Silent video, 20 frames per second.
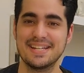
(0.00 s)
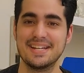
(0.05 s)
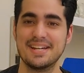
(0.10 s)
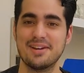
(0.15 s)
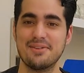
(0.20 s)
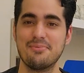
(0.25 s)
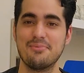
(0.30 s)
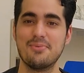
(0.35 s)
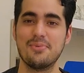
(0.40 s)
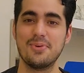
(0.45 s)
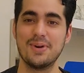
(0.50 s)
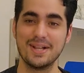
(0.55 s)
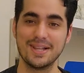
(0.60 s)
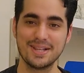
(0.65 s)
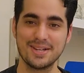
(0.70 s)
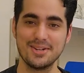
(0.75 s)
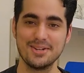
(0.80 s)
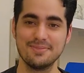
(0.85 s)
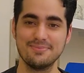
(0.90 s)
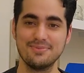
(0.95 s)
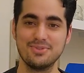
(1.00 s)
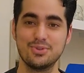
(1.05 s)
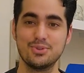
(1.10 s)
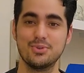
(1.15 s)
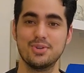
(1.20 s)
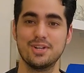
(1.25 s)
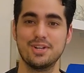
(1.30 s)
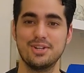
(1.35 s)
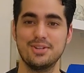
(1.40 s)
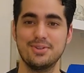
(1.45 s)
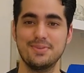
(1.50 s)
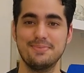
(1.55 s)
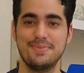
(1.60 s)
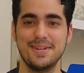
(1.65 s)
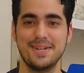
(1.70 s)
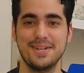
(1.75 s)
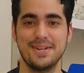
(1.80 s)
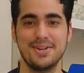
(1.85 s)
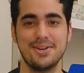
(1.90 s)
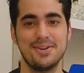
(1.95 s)
and welcome to a new
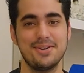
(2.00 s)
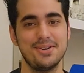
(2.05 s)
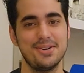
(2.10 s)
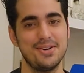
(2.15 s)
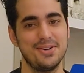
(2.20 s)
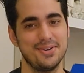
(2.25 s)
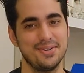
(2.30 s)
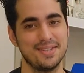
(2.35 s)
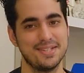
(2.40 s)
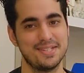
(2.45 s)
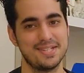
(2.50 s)
video on the